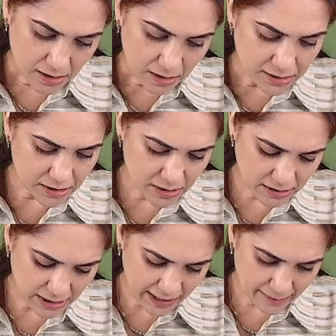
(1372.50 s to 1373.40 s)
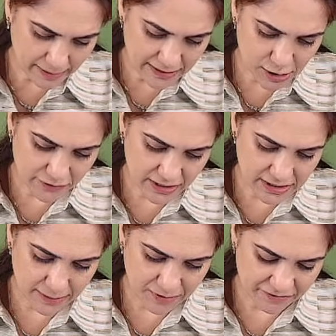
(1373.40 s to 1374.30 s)
Here the liability of the
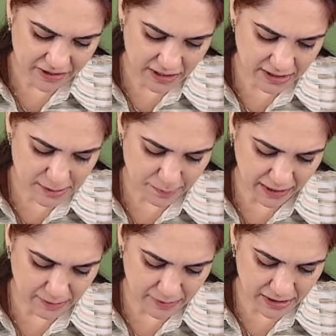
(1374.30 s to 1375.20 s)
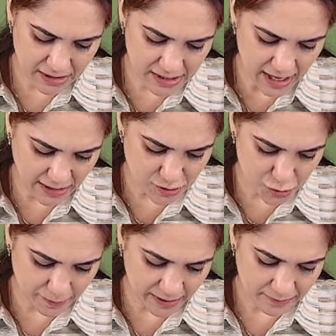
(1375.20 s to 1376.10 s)
indemnifier is primary, he has
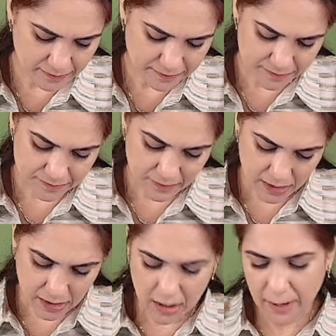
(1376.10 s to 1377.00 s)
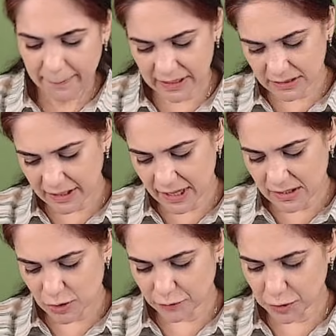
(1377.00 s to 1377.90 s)
to pay. But in
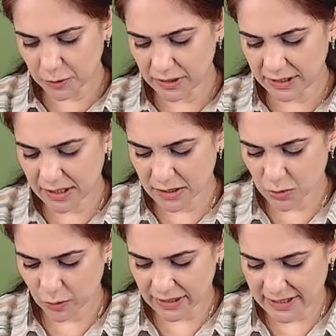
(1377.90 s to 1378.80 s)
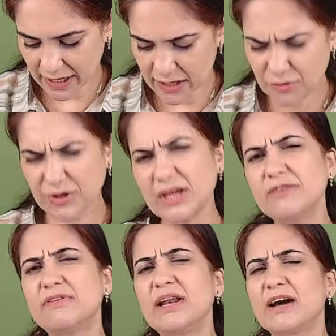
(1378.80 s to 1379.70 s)
case of surety, it is only secondary, he
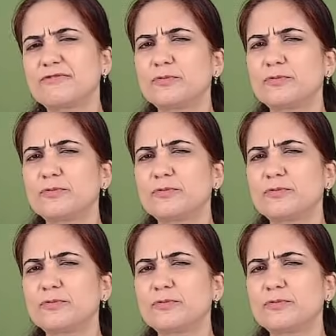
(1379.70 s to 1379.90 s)
will have to